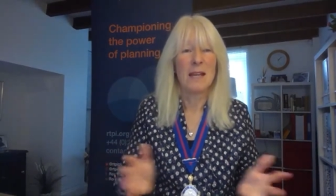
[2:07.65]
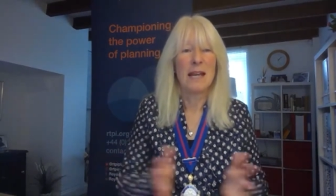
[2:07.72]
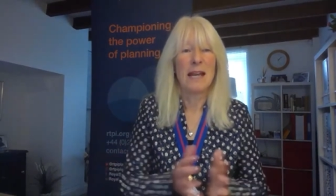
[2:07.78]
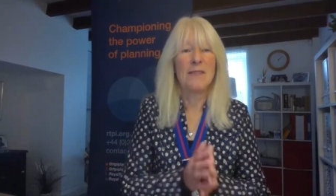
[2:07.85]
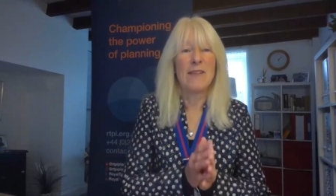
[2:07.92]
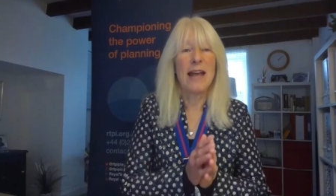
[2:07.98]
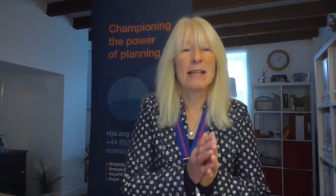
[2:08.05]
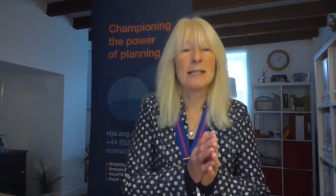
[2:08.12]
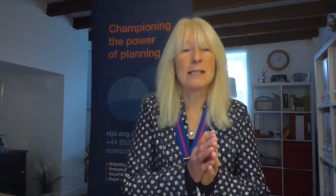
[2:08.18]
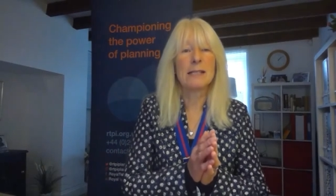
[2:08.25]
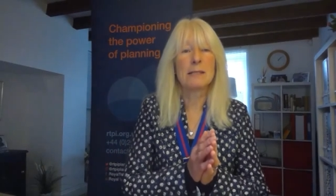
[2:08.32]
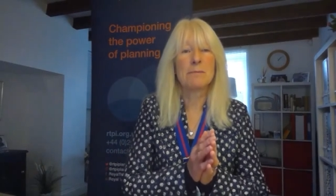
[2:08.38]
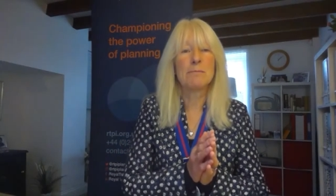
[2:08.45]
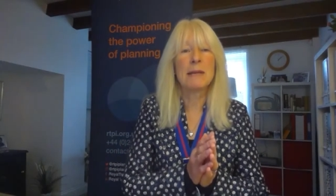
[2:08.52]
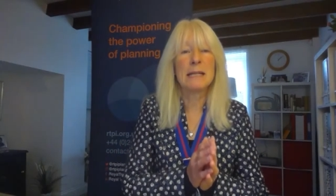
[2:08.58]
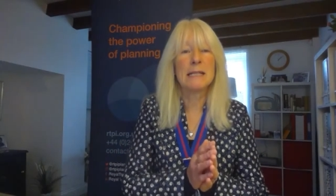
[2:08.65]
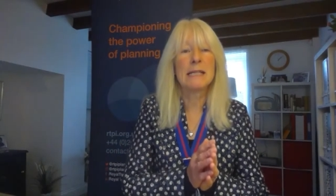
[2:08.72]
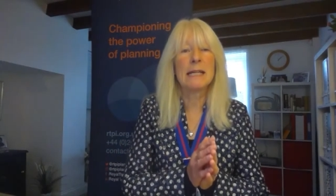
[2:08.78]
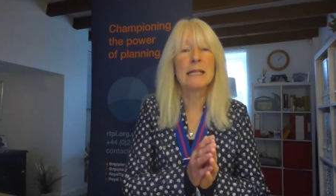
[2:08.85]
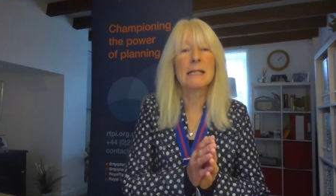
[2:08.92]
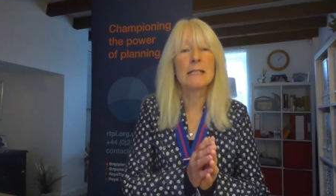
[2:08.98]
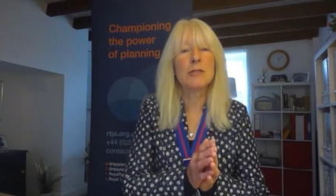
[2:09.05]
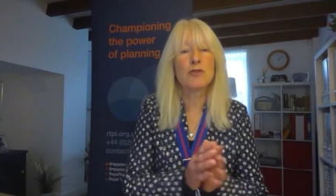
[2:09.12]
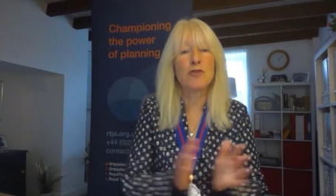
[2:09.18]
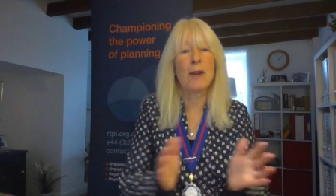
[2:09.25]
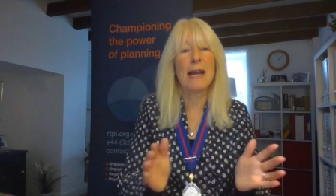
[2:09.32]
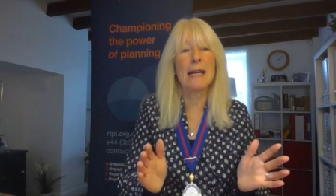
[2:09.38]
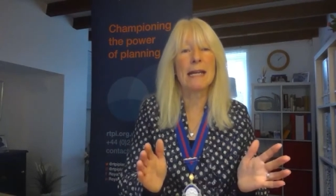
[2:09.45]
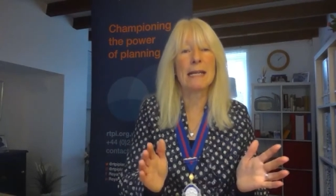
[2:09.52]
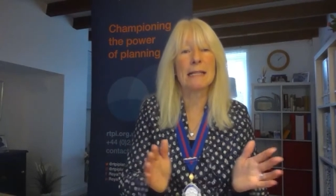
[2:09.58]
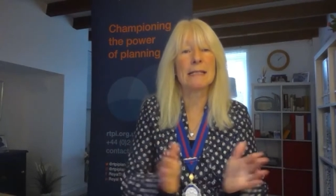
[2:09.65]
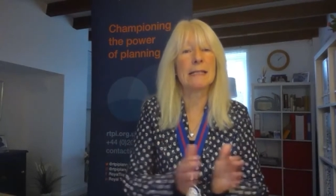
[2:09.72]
Events, meetings, training and